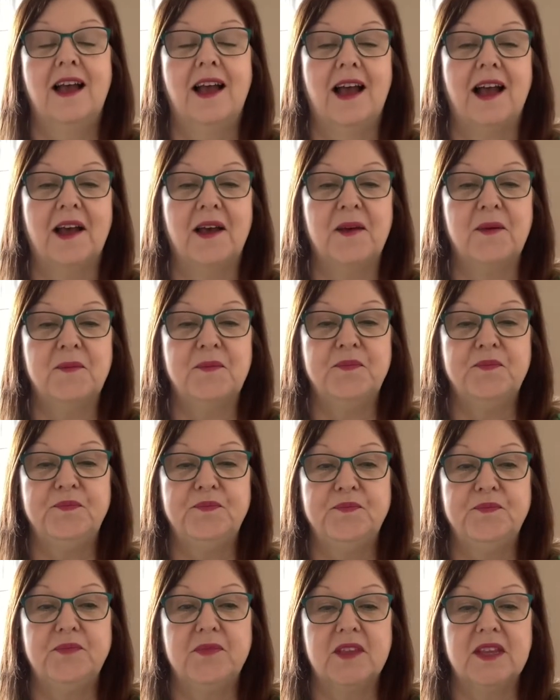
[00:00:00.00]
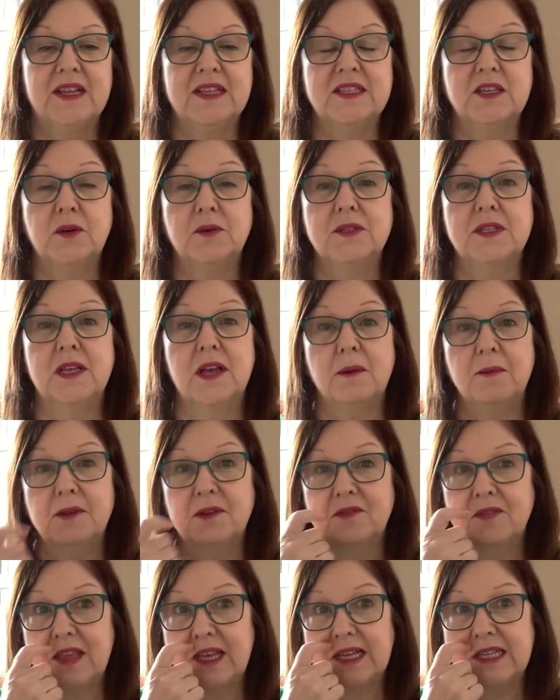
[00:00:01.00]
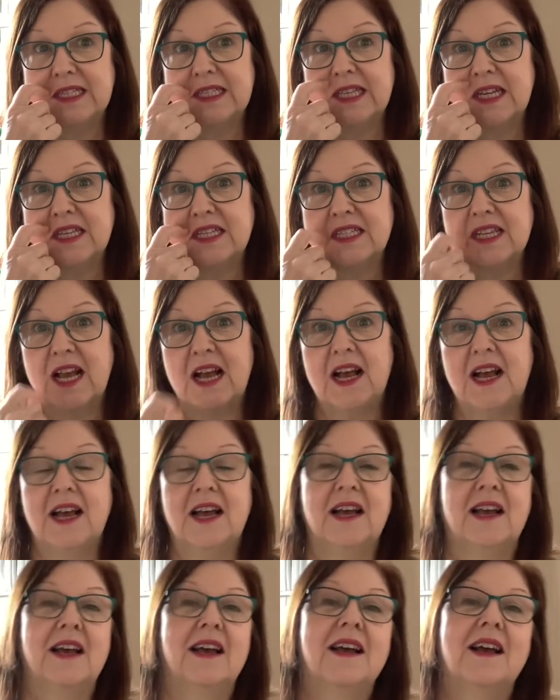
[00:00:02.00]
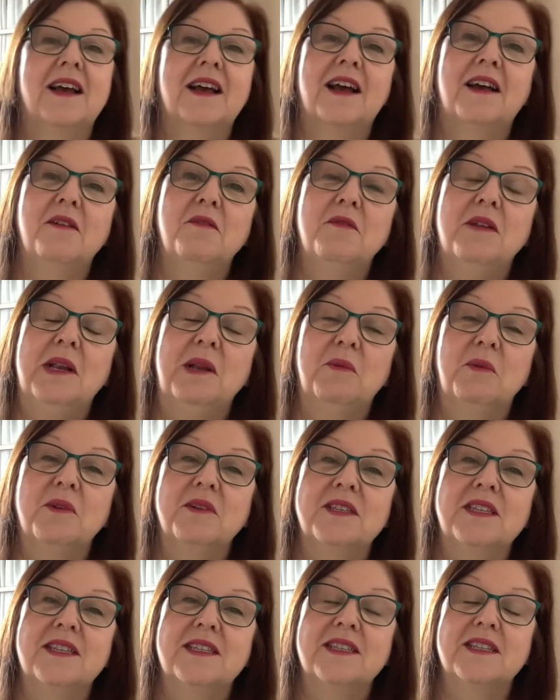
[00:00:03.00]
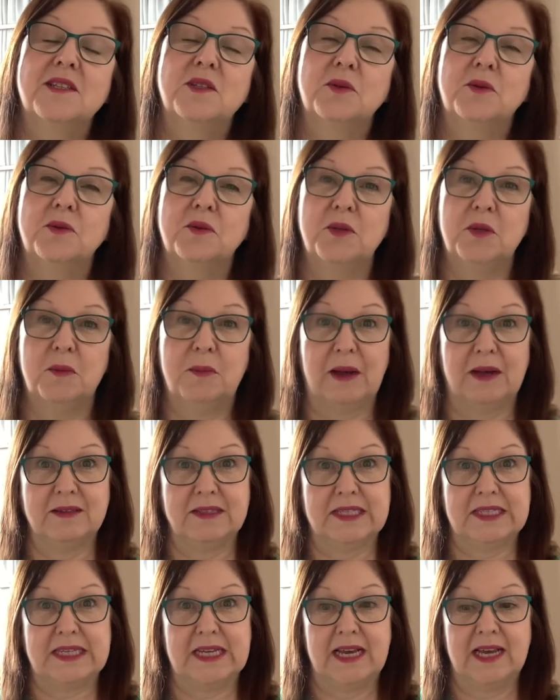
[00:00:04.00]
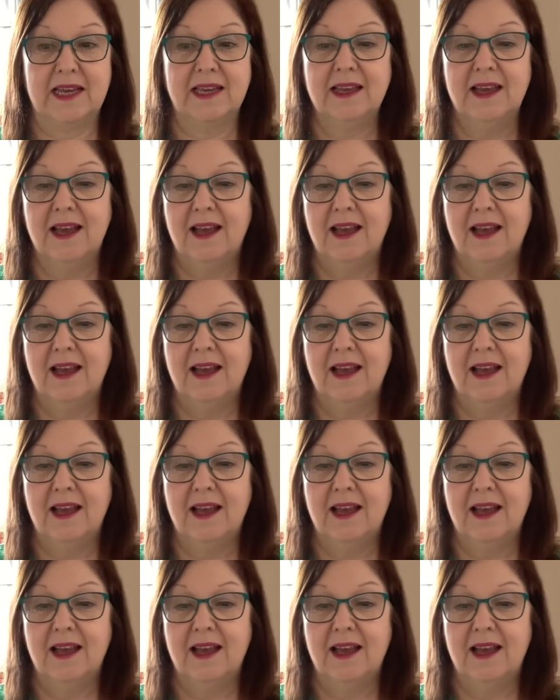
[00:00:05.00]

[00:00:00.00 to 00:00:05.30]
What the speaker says: So there's a couple of things that I really wanted to talk to you about today.